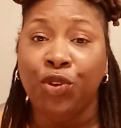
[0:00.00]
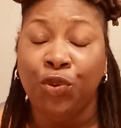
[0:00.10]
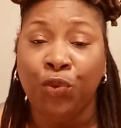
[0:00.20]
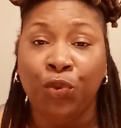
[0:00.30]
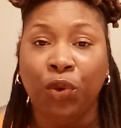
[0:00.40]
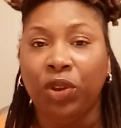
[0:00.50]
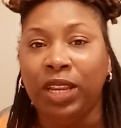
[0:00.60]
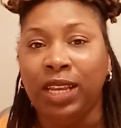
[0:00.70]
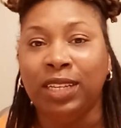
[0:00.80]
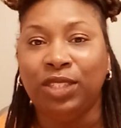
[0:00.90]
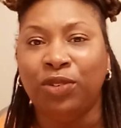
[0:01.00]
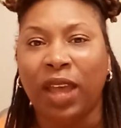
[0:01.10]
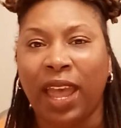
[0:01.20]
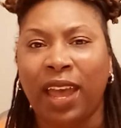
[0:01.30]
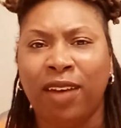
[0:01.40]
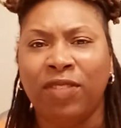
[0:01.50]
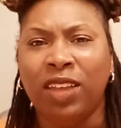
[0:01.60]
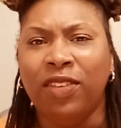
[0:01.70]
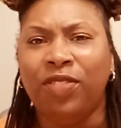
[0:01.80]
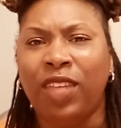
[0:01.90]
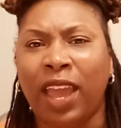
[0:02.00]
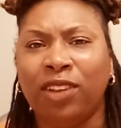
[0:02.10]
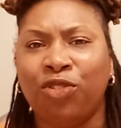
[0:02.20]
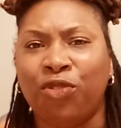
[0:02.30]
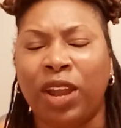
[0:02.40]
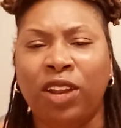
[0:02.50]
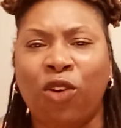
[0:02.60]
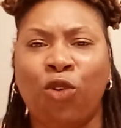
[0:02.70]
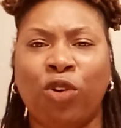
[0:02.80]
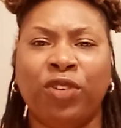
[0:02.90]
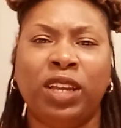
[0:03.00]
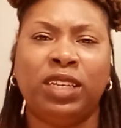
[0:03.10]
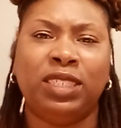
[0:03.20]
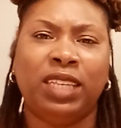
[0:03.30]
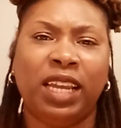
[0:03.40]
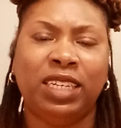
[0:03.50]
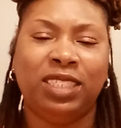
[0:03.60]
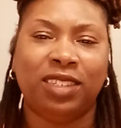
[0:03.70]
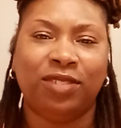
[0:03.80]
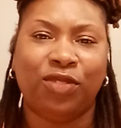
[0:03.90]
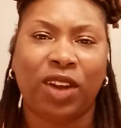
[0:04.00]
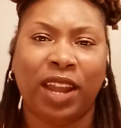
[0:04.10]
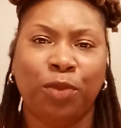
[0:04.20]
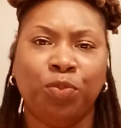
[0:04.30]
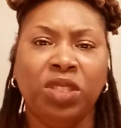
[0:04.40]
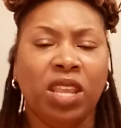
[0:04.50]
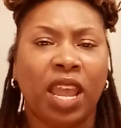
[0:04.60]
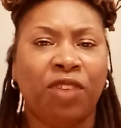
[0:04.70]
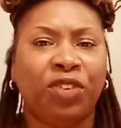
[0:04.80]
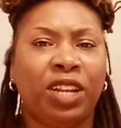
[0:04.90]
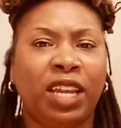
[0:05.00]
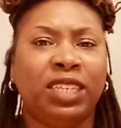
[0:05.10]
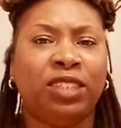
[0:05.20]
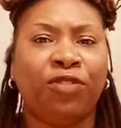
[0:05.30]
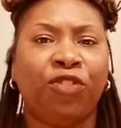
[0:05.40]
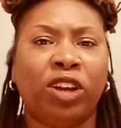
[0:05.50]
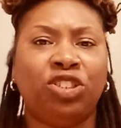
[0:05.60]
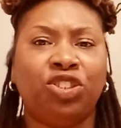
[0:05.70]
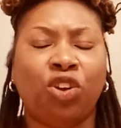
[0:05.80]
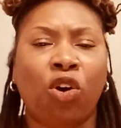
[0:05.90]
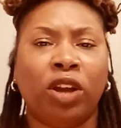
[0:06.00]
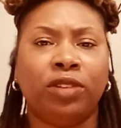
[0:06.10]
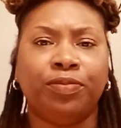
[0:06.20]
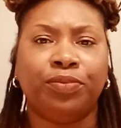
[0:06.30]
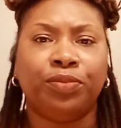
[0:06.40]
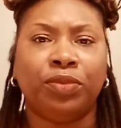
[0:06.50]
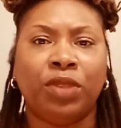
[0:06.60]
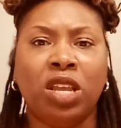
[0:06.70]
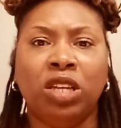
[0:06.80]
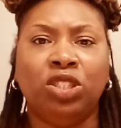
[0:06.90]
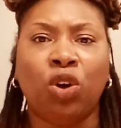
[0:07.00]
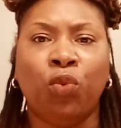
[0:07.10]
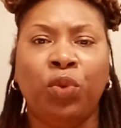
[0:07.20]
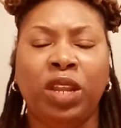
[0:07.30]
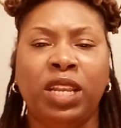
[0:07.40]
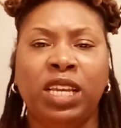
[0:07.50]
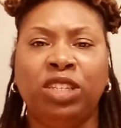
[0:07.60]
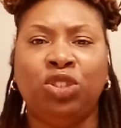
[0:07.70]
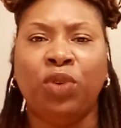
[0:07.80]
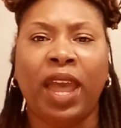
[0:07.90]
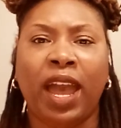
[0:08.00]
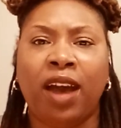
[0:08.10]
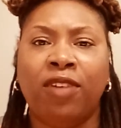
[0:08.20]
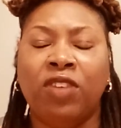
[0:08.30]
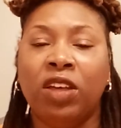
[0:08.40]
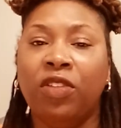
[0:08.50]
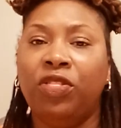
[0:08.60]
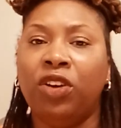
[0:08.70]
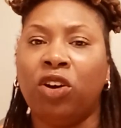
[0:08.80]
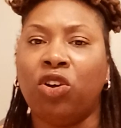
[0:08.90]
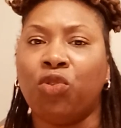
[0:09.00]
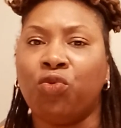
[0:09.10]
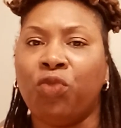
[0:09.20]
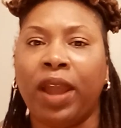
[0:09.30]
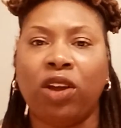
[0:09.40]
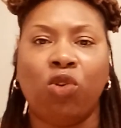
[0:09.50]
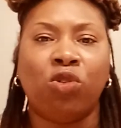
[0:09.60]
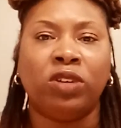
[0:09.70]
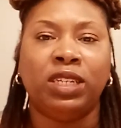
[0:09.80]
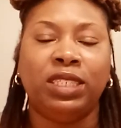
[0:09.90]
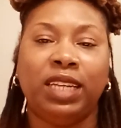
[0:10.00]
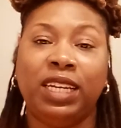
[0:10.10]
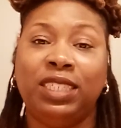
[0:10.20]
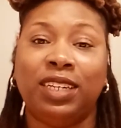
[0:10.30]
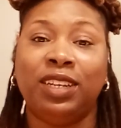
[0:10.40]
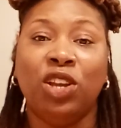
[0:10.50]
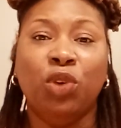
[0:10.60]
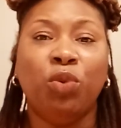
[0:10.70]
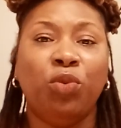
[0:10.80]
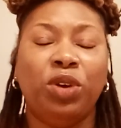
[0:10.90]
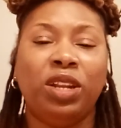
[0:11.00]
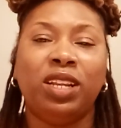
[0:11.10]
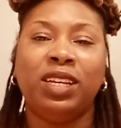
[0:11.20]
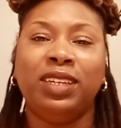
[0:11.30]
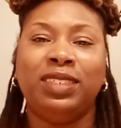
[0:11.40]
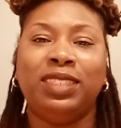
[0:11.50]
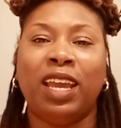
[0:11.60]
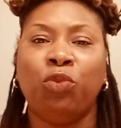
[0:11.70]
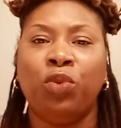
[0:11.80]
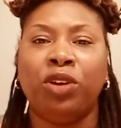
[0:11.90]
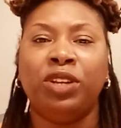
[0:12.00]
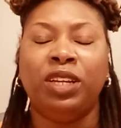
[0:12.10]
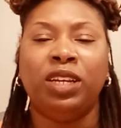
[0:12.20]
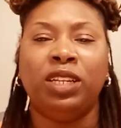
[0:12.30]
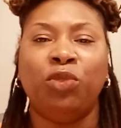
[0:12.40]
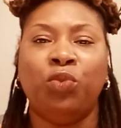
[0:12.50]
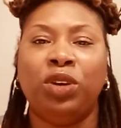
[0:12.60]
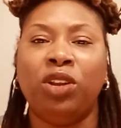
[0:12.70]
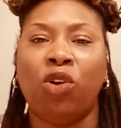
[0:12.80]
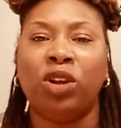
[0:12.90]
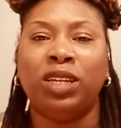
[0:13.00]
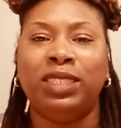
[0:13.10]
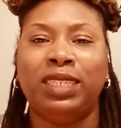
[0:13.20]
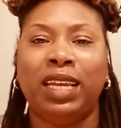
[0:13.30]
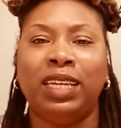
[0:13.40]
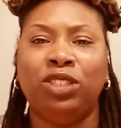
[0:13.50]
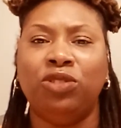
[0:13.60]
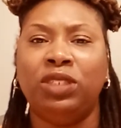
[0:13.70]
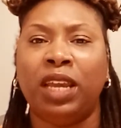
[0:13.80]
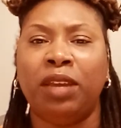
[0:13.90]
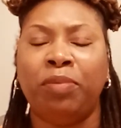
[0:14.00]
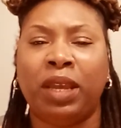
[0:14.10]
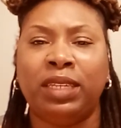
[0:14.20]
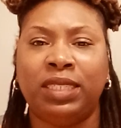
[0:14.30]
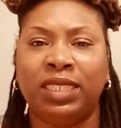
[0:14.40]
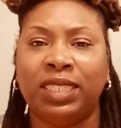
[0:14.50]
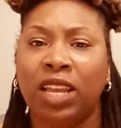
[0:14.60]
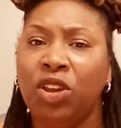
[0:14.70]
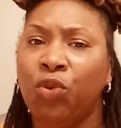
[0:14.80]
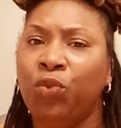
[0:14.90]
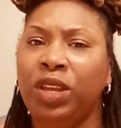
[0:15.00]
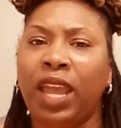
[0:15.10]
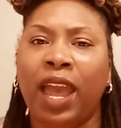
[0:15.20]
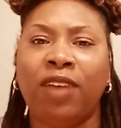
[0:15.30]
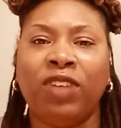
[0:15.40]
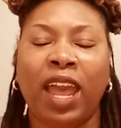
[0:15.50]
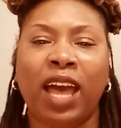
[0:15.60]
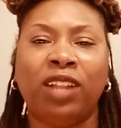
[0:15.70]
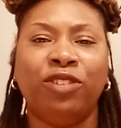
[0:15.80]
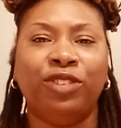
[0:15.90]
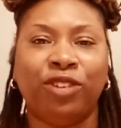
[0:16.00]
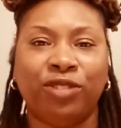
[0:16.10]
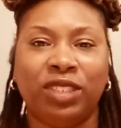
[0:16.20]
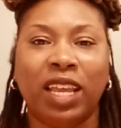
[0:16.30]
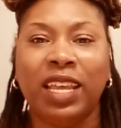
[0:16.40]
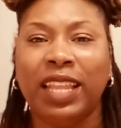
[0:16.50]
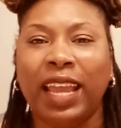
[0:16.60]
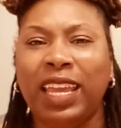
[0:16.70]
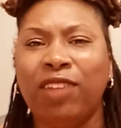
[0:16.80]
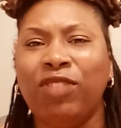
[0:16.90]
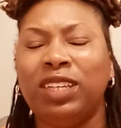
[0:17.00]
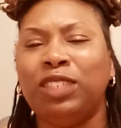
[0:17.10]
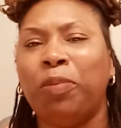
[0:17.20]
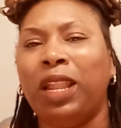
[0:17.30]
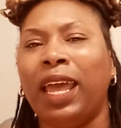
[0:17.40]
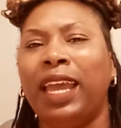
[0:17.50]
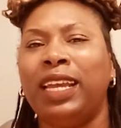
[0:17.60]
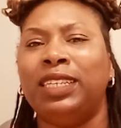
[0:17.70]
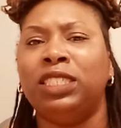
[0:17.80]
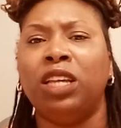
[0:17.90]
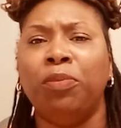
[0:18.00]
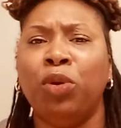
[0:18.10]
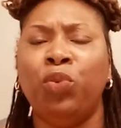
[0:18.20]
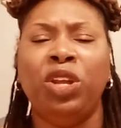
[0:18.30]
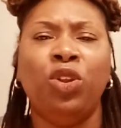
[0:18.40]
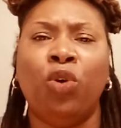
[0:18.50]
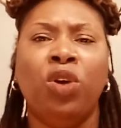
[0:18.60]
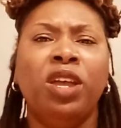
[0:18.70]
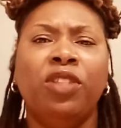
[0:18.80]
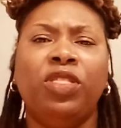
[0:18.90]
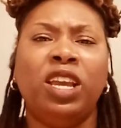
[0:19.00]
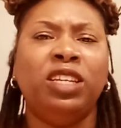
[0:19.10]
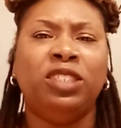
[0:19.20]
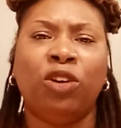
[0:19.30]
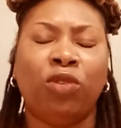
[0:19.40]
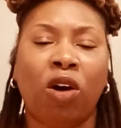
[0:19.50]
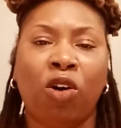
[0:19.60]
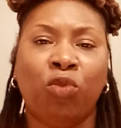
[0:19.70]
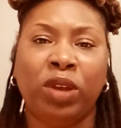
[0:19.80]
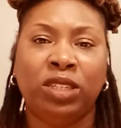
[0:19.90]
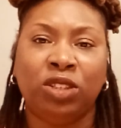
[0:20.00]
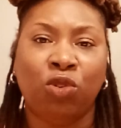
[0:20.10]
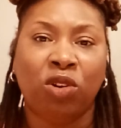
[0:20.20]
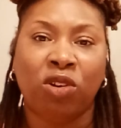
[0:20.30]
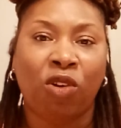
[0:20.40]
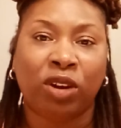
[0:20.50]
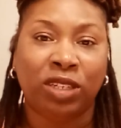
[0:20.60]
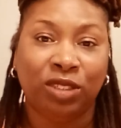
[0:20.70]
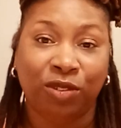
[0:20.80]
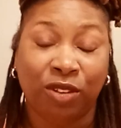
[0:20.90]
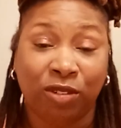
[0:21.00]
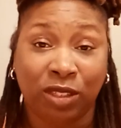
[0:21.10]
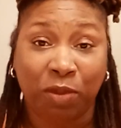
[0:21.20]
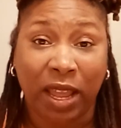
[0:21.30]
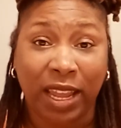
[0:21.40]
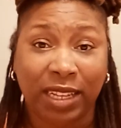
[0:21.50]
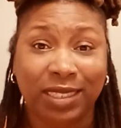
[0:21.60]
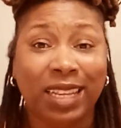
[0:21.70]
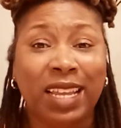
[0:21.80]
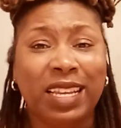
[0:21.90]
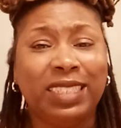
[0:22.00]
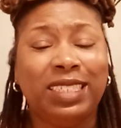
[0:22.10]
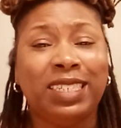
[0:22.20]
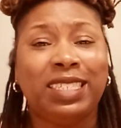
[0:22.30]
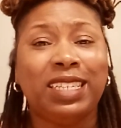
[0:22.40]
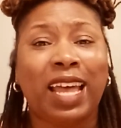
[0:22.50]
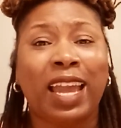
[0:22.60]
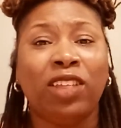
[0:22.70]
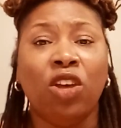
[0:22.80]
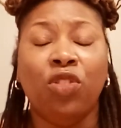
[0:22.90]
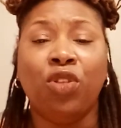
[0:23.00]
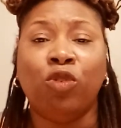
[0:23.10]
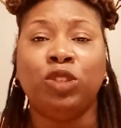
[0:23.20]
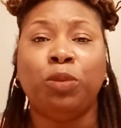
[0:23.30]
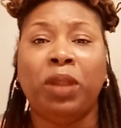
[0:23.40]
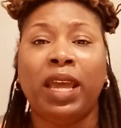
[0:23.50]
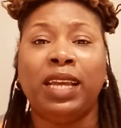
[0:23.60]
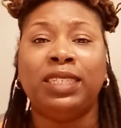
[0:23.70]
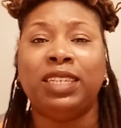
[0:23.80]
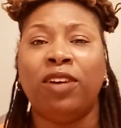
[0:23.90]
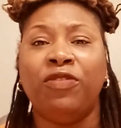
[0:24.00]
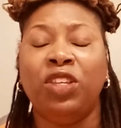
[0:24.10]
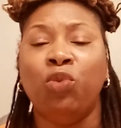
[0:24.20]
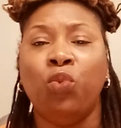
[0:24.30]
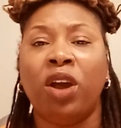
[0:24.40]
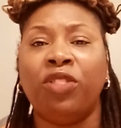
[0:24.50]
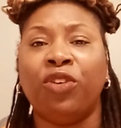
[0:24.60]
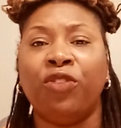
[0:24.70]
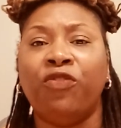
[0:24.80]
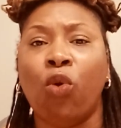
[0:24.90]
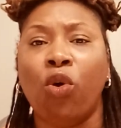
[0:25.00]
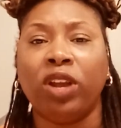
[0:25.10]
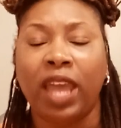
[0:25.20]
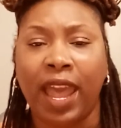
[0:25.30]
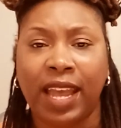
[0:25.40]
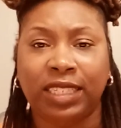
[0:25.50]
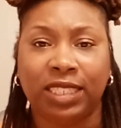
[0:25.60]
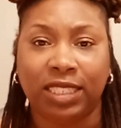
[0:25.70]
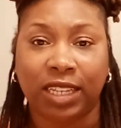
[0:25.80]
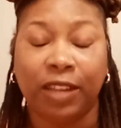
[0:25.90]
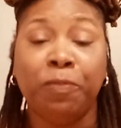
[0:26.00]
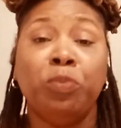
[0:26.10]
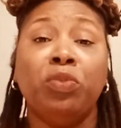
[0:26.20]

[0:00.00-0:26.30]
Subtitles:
you need to have that great orientation, right? Every day is a fresh start. So we need to have the correct orientation with what it is that we're dealing with on a day-to-day basis. We have calendars that give us plans, but we know things don't always go according to those plans, just like those plans of the weather forecast.